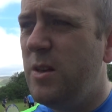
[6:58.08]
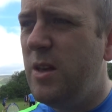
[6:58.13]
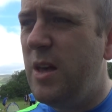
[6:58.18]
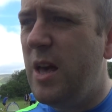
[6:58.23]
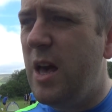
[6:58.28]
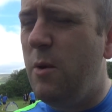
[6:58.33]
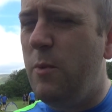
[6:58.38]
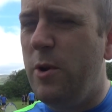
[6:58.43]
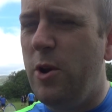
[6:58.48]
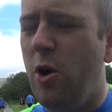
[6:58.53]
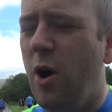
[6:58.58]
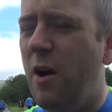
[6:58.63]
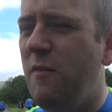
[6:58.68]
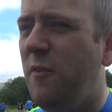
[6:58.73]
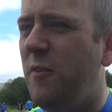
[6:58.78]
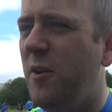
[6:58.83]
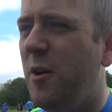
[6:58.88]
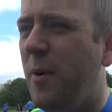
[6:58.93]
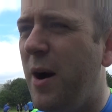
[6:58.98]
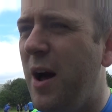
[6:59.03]
Yeah, we know
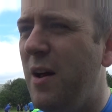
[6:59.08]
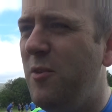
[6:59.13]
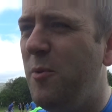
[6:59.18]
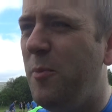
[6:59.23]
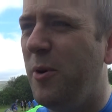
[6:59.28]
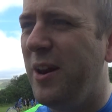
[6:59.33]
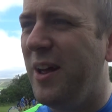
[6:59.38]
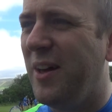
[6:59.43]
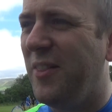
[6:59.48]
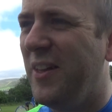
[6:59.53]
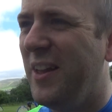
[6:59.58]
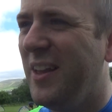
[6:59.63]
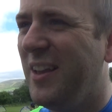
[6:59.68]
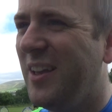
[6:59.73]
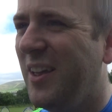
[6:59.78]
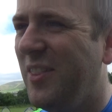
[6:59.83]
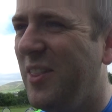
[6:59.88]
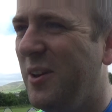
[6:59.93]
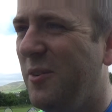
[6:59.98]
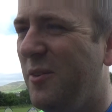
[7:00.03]
everything about everybody. I
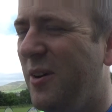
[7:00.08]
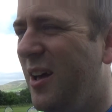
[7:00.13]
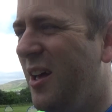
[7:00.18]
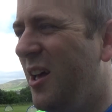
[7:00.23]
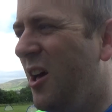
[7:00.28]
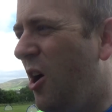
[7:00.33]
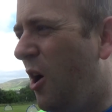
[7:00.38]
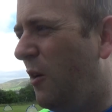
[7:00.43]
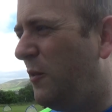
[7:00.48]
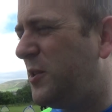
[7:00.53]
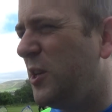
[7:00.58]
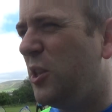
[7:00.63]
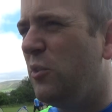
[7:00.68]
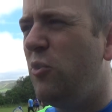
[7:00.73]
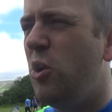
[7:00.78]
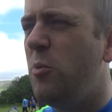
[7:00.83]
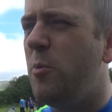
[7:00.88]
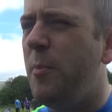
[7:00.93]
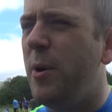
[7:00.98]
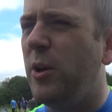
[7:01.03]
think obviously the
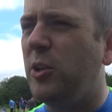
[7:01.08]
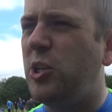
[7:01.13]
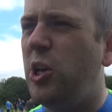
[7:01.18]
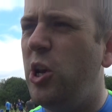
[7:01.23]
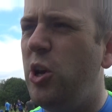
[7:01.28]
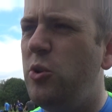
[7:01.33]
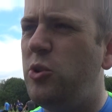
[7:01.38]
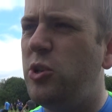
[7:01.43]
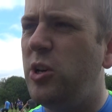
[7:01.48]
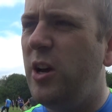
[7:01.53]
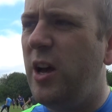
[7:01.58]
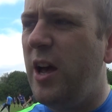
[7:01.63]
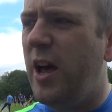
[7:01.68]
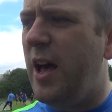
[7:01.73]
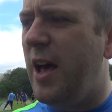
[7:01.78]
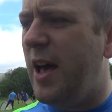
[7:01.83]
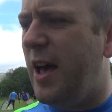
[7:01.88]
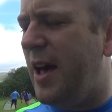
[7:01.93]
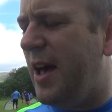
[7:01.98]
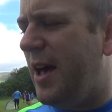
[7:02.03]
rumour mill's huge.
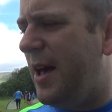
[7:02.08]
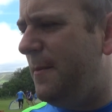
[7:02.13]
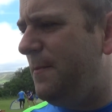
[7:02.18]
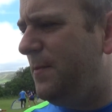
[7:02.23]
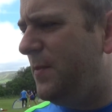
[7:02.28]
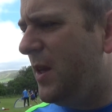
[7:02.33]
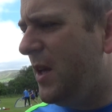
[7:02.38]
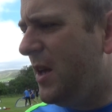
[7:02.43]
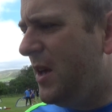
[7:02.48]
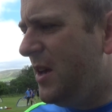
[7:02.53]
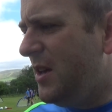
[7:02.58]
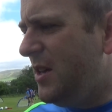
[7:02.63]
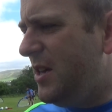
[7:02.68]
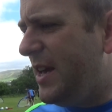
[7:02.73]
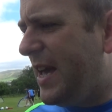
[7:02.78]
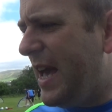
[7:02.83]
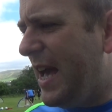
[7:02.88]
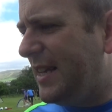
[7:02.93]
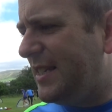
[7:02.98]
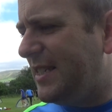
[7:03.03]

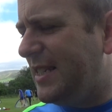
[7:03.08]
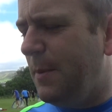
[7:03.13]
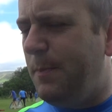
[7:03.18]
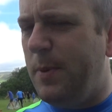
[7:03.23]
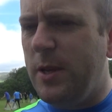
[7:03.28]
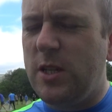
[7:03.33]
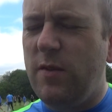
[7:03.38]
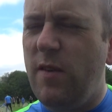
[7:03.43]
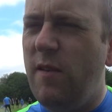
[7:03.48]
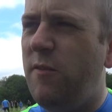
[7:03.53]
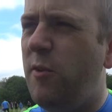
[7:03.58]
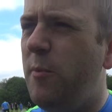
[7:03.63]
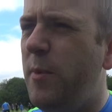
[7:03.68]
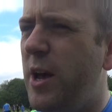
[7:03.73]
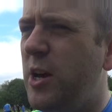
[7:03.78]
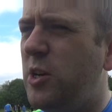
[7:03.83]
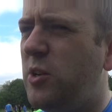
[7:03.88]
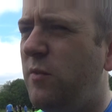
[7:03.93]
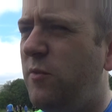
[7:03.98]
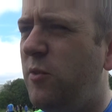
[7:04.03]
You get snippets of
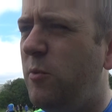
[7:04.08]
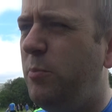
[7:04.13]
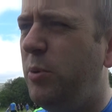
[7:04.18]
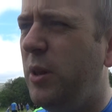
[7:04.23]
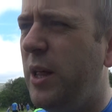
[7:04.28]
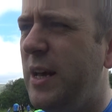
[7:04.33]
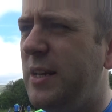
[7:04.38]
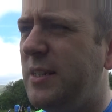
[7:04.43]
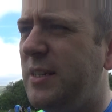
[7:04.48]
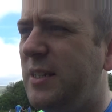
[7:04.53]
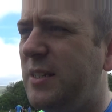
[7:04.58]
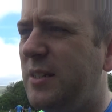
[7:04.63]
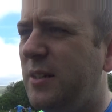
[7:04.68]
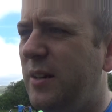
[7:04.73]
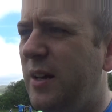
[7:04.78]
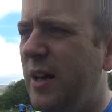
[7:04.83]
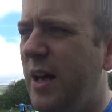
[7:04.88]
information from places.